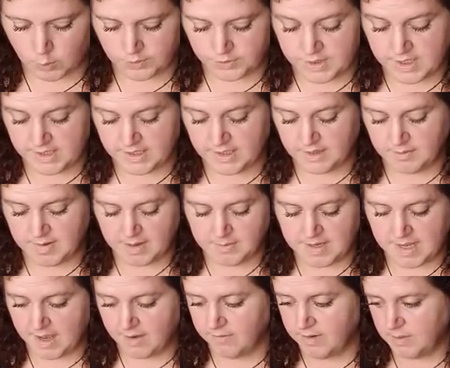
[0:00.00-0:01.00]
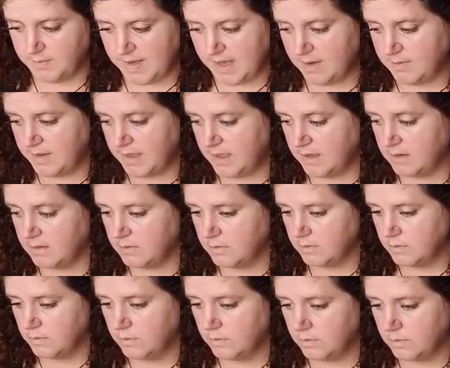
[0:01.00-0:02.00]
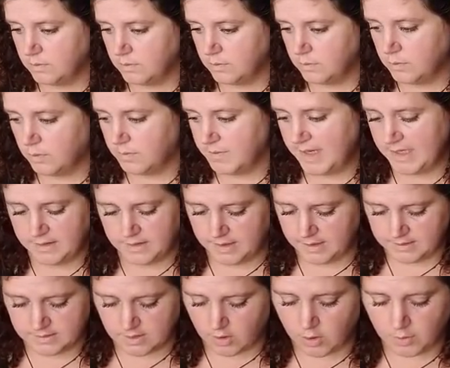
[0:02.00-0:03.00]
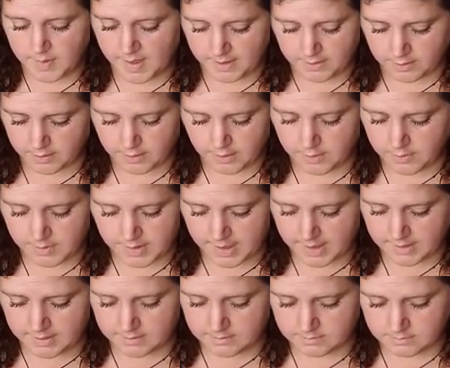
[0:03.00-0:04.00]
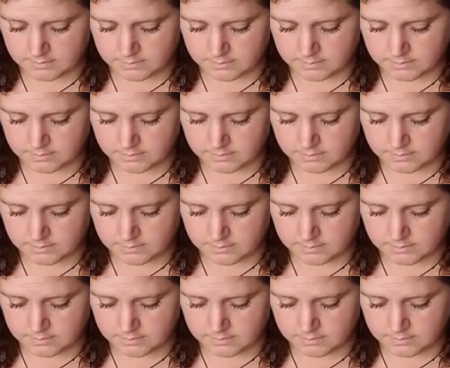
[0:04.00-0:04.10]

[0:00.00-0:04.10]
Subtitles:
thinking maybe having a baby will make things all better and okay.